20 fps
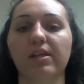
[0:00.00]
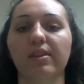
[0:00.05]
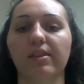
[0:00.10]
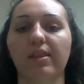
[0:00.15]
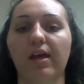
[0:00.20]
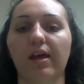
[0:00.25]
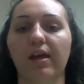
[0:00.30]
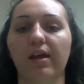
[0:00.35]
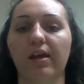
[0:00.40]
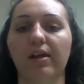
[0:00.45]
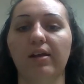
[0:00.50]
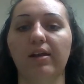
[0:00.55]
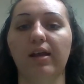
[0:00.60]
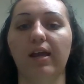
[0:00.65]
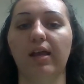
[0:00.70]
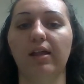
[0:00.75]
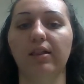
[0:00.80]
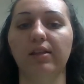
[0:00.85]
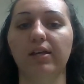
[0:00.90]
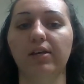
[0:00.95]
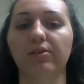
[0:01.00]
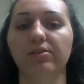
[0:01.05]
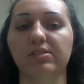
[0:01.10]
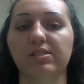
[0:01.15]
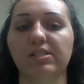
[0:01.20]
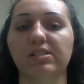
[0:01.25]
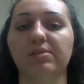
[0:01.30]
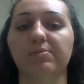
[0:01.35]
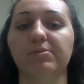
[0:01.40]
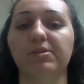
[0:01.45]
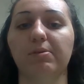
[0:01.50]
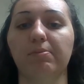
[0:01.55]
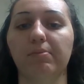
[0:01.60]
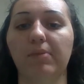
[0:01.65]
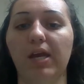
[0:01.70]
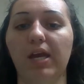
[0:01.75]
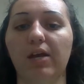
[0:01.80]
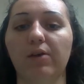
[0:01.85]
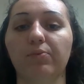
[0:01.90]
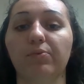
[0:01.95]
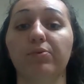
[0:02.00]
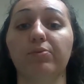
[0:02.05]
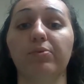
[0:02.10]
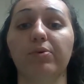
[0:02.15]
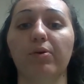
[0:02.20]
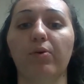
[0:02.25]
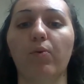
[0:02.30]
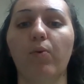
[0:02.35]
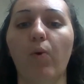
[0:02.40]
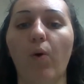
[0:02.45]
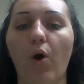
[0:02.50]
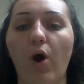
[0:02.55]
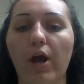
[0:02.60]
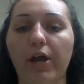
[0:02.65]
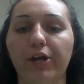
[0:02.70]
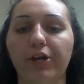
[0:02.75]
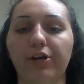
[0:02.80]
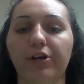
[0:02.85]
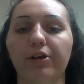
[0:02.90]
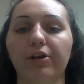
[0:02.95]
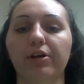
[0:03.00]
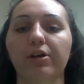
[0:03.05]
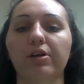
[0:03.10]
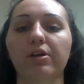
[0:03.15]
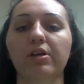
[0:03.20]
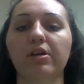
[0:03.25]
then a legal system demand would require